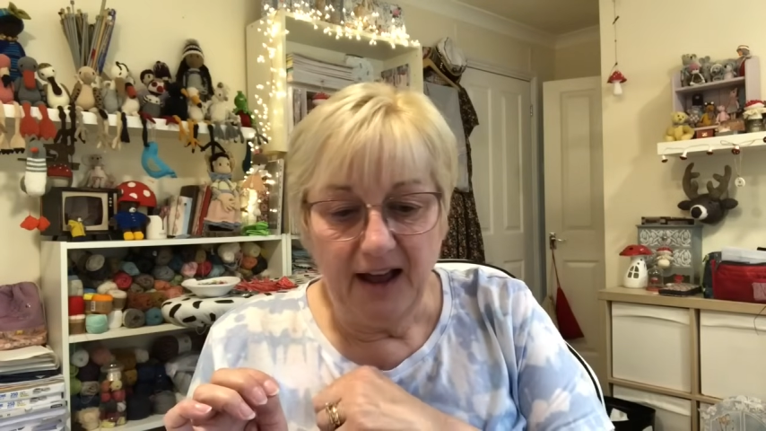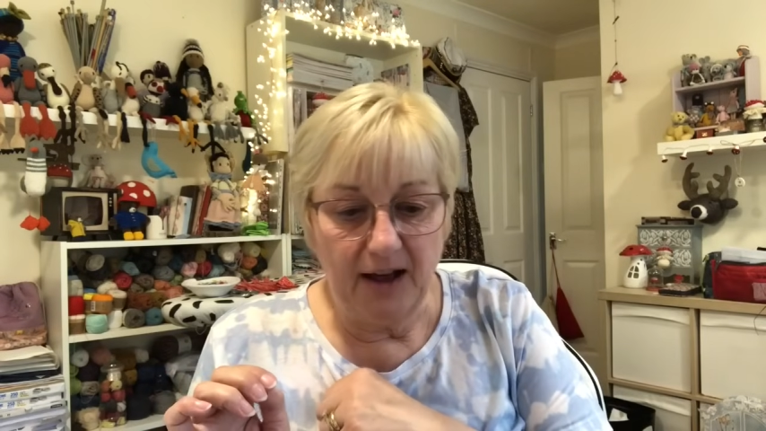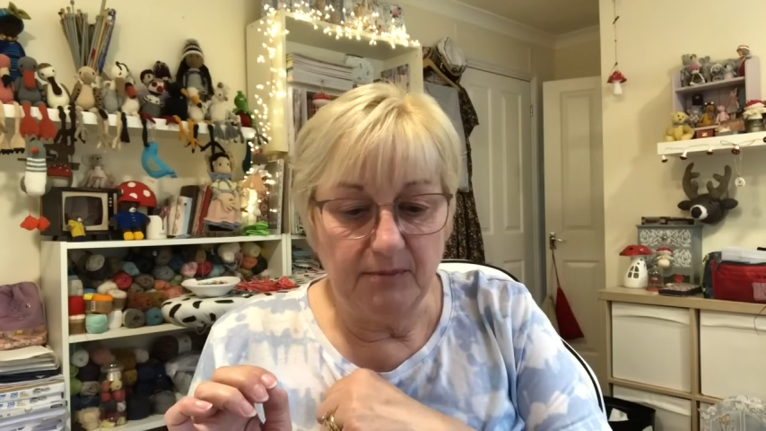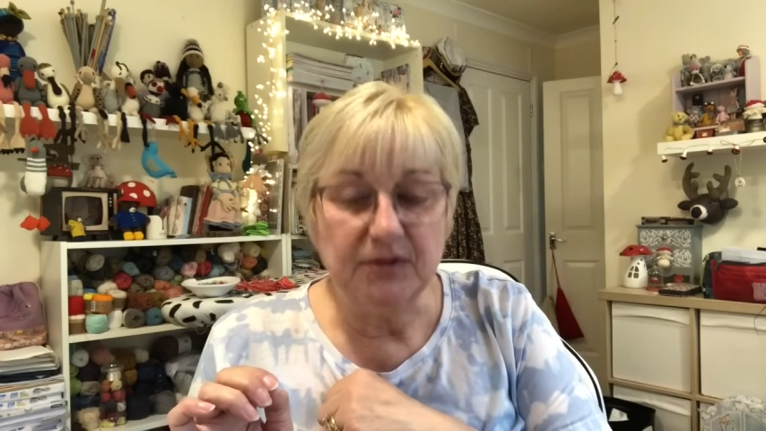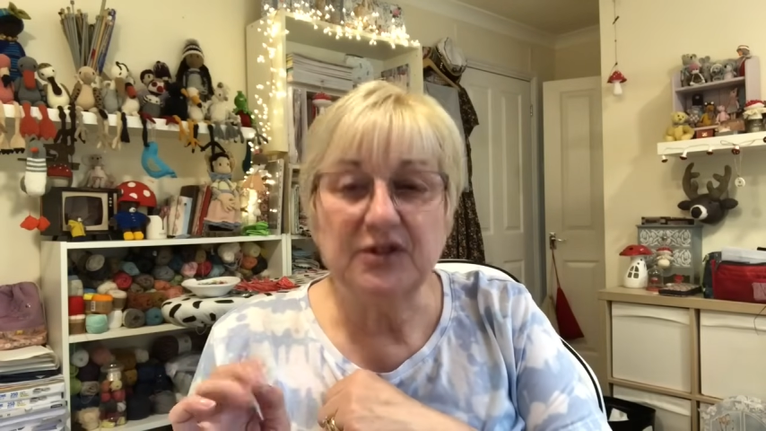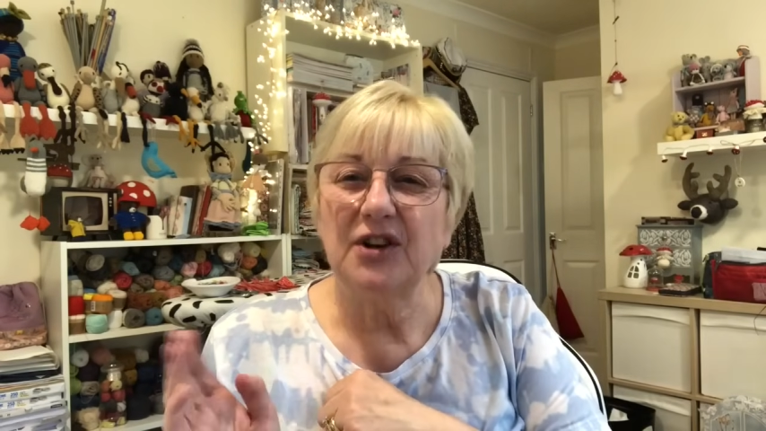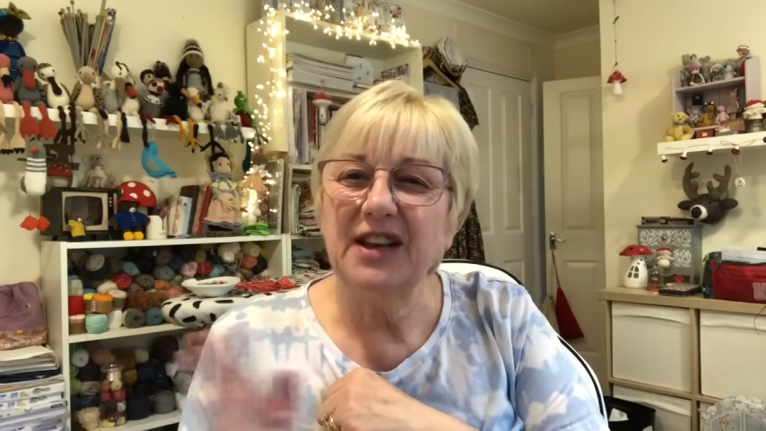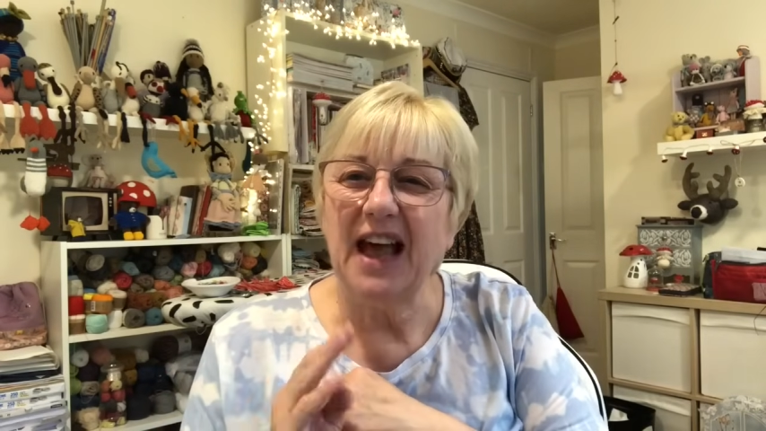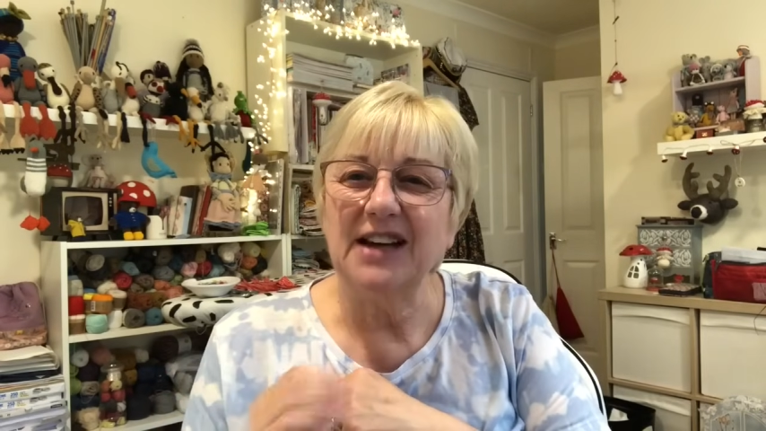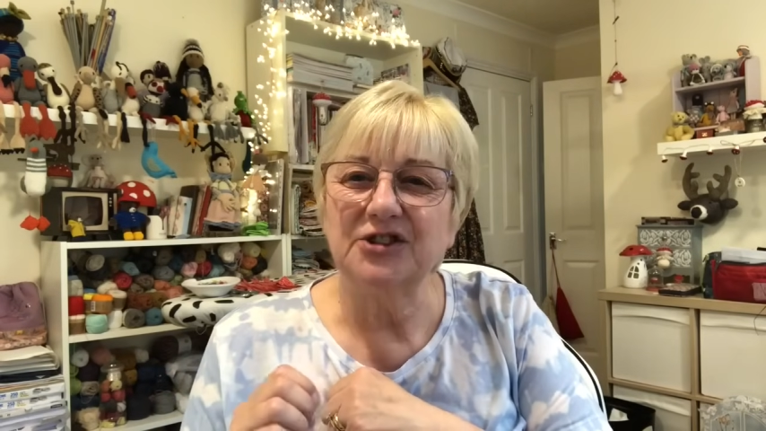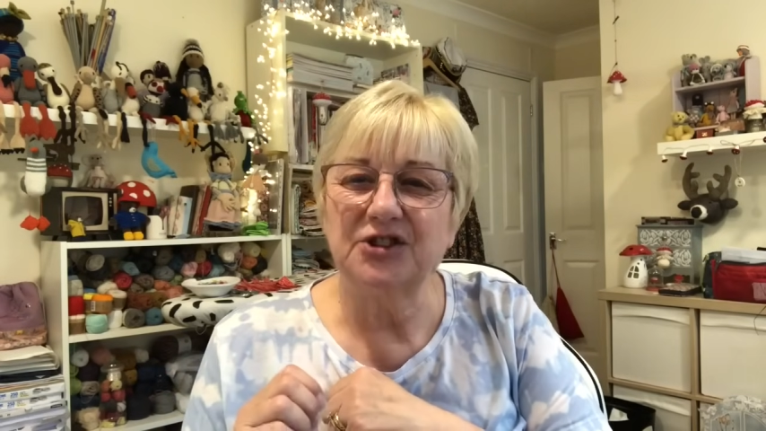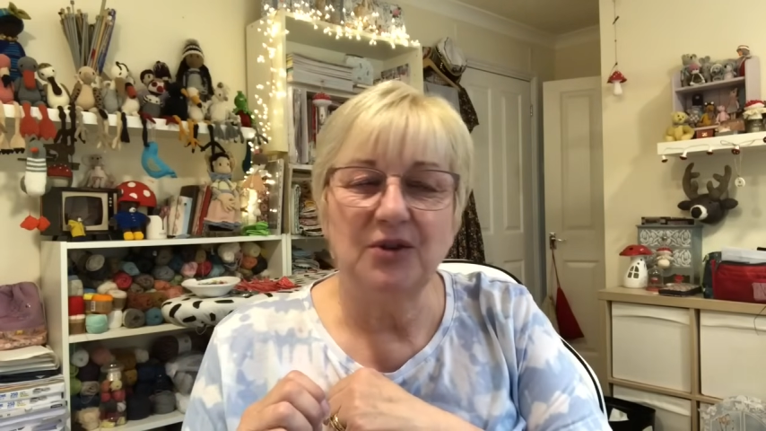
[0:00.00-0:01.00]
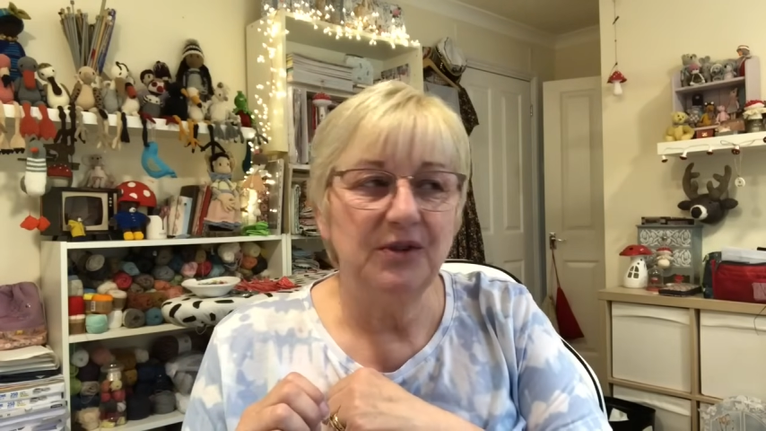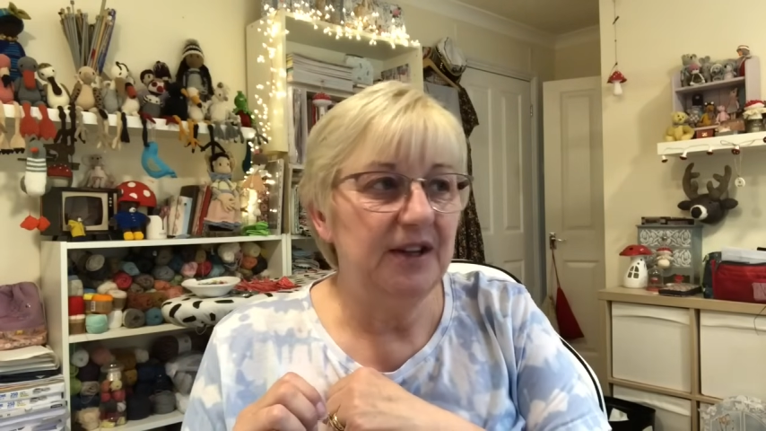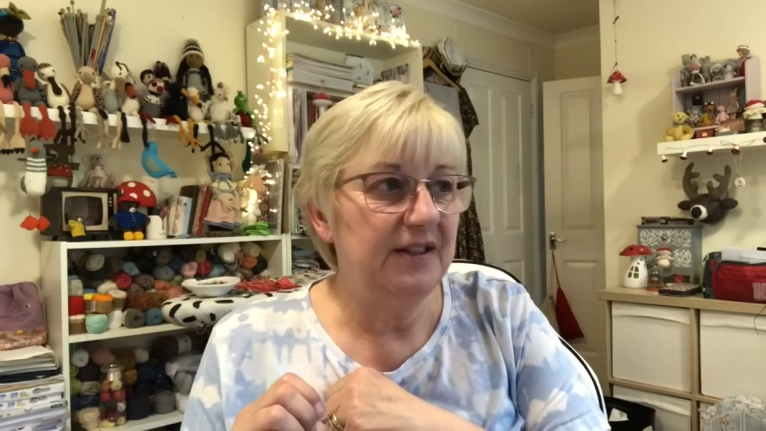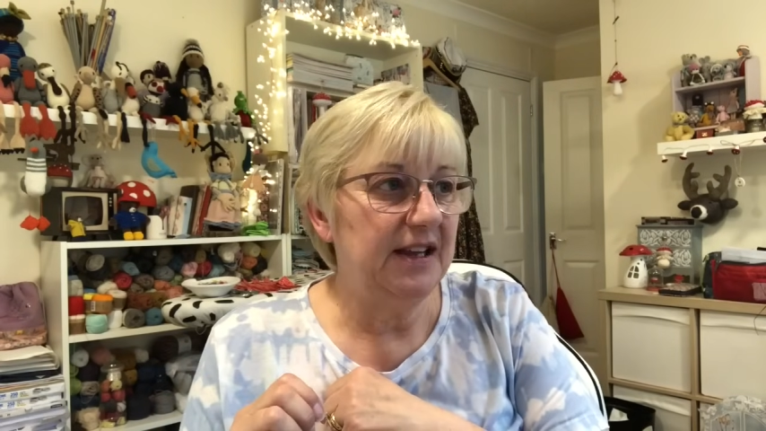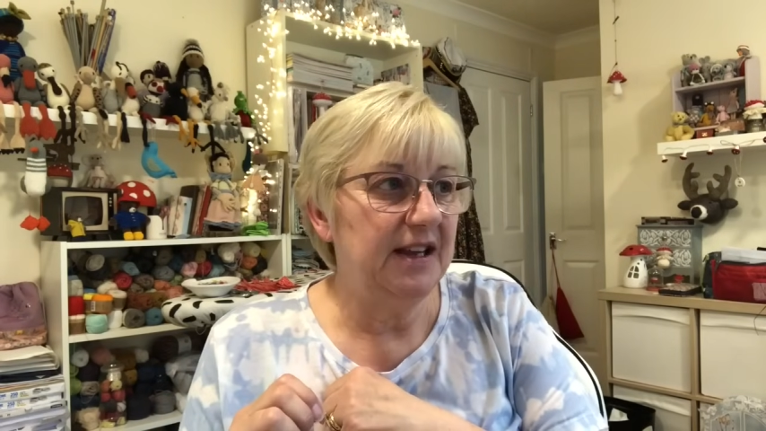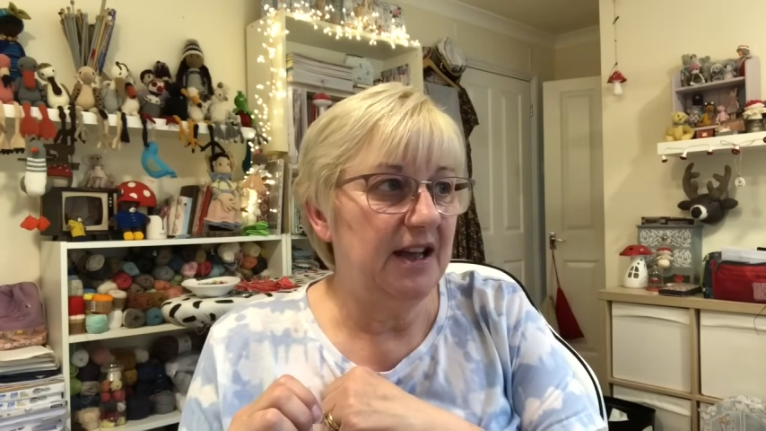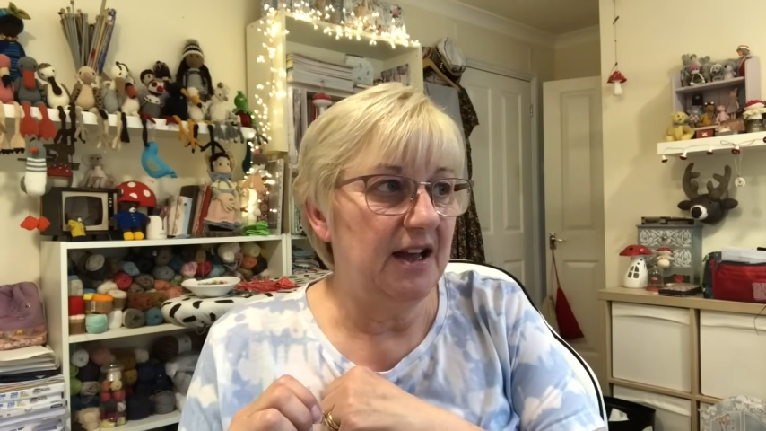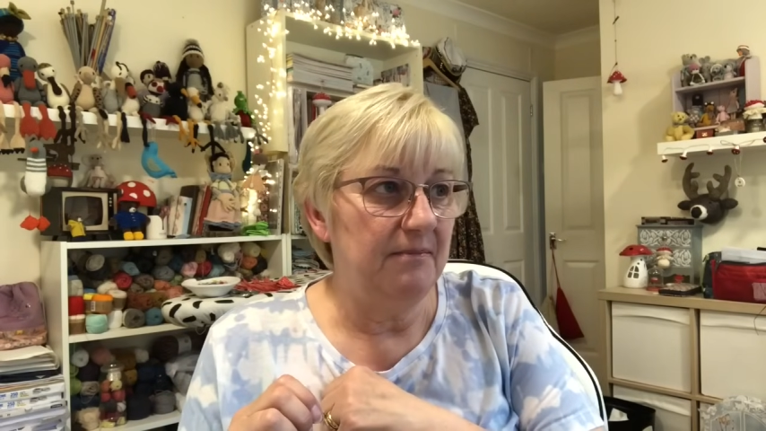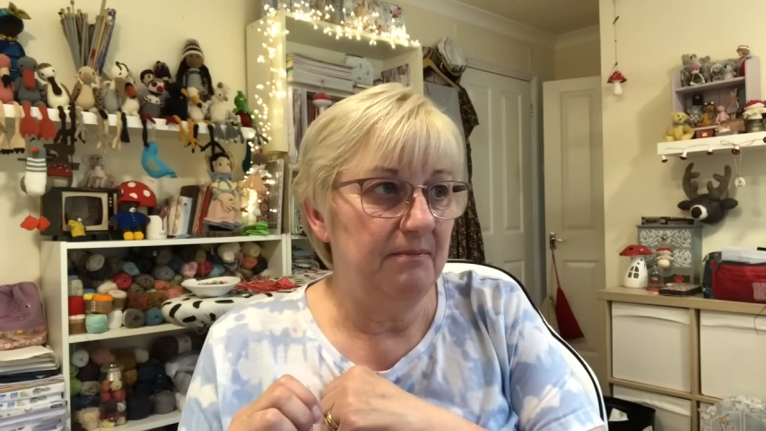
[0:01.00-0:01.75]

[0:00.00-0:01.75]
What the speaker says: So yeah, I'll show you the